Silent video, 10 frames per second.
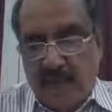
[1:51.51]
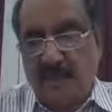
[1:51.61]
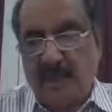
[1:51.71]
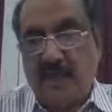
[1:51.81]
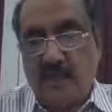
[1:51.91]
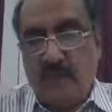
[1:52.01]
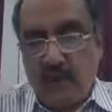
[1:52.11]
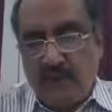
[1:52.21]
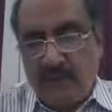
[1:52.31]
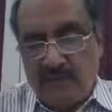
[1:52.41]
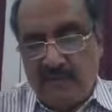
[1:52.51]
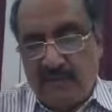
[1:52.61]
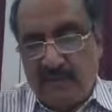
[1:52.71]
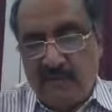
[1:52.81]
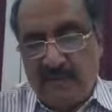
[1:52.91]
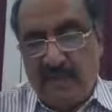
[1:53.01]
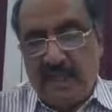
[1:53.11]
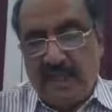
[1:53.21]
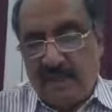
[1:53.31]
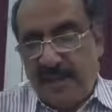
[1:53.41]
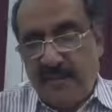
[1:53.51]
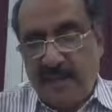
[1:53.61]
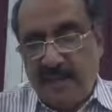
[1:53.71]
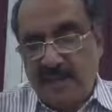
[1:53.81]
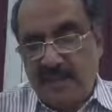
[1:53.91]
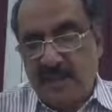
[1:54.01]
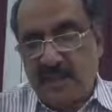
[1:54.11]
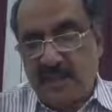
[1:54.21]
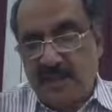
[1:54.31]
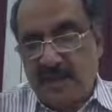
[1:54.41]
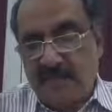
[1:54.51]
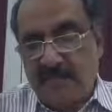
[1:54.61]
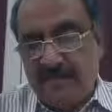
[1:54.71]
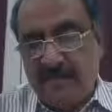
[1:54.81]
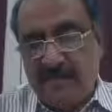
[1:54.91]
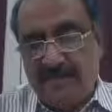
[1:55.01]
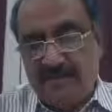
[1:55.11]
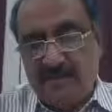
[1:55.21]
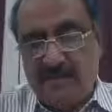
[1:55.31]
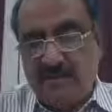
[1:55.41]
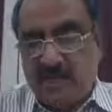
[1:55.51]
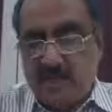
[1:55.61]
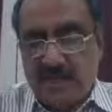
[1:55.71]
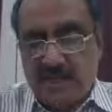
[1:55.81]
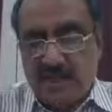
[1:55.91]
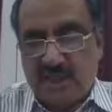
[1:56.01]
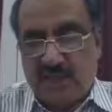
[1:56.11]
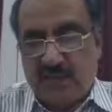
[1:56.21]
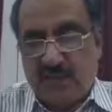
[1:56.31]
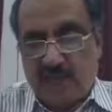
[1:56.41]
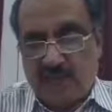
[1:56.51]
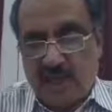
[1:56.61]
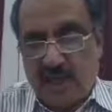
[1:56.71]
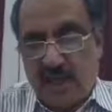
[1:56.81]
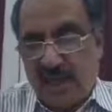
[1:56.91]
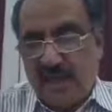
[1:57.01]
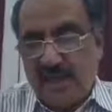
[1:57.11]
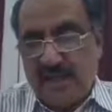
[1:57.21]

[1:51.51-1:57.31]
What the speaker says: and 1/5 of the remaining branches covering a representative cross section of rural,